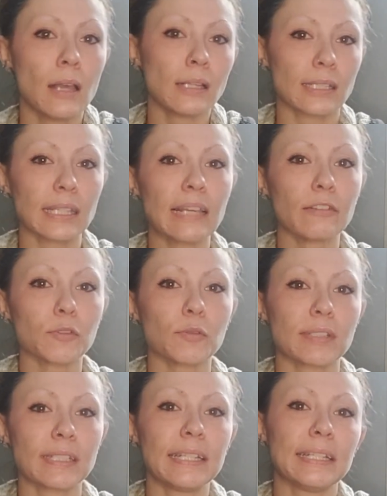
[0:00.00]
Slaves
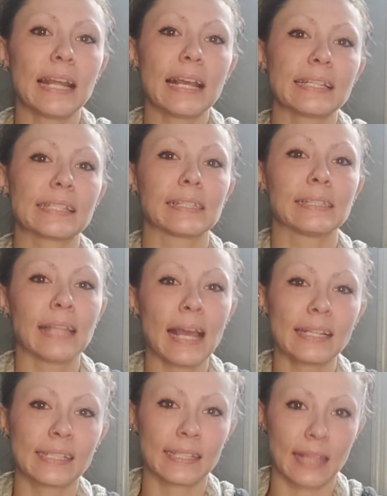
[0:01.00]
were seen as
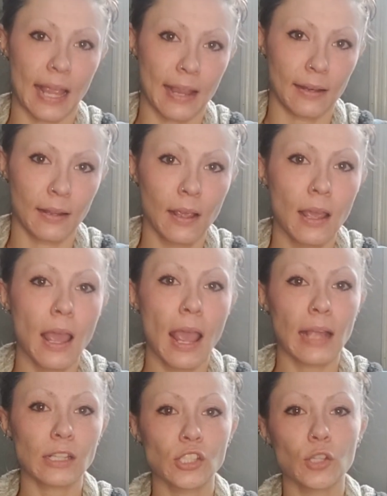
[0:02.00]
less than
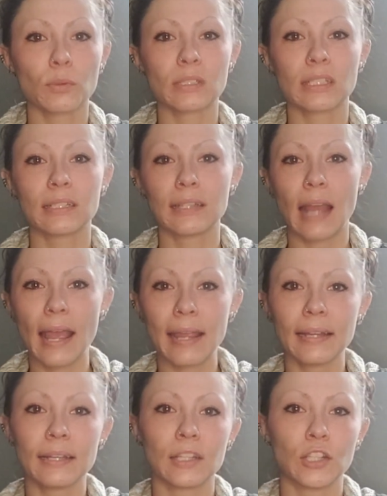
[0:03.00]
and so were
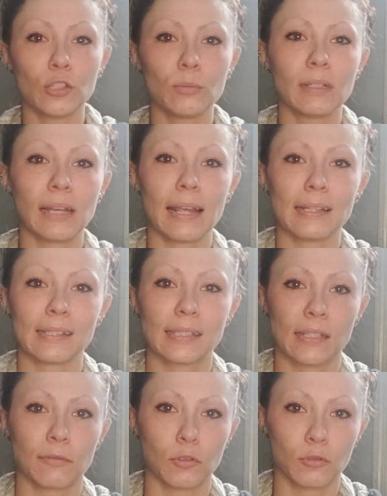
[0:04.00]
denied human and
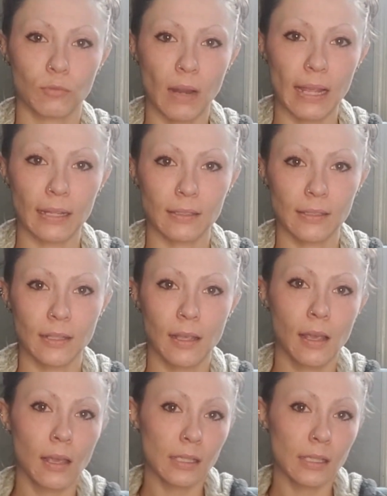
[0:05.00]
civil rights.